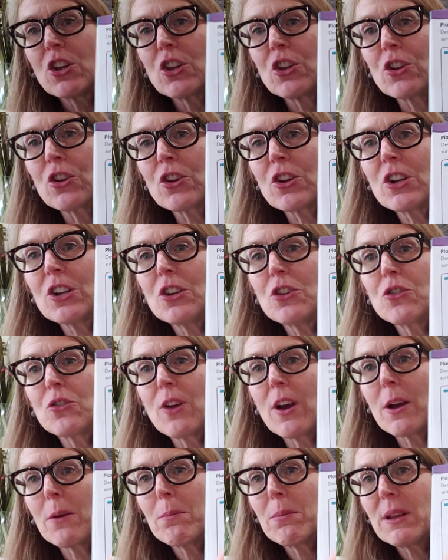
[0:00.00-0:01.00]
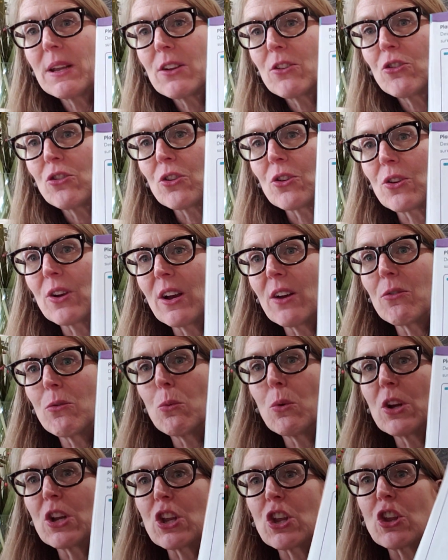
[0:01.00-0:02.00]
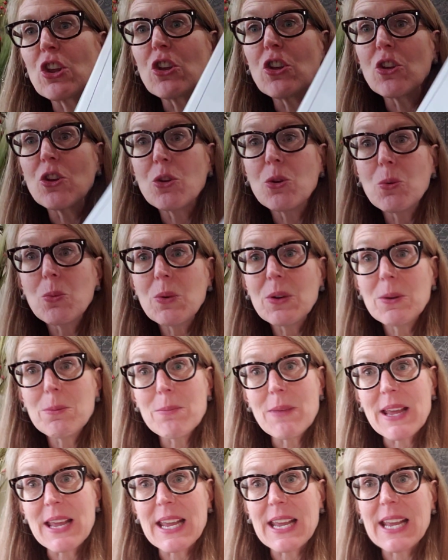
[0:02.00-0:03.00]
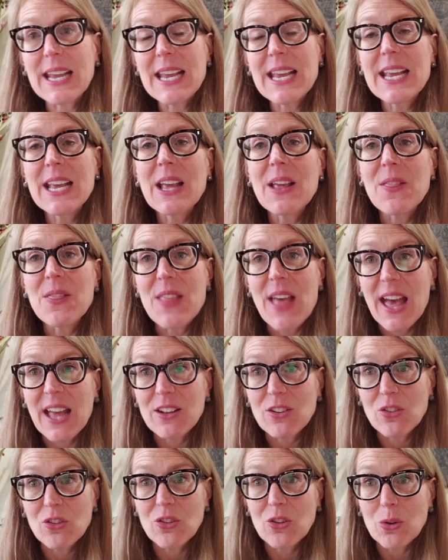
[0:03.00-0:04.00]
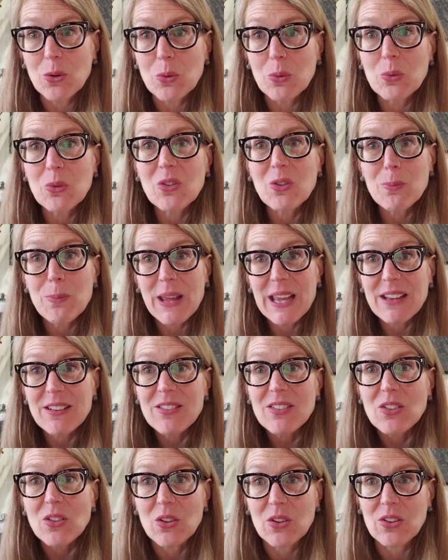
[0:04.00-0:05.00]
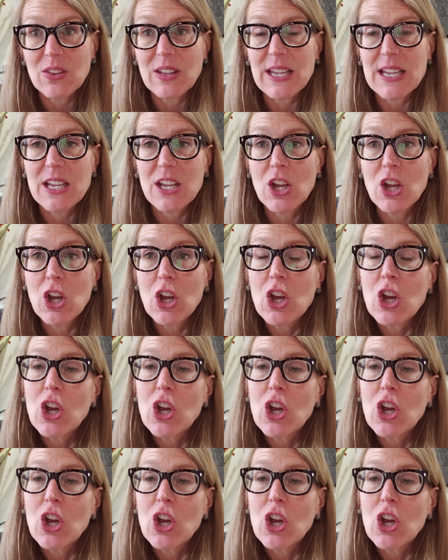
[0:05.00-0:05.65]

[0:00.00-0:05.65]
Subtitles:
You're going to draw a picture of what you would make that zoo space look like.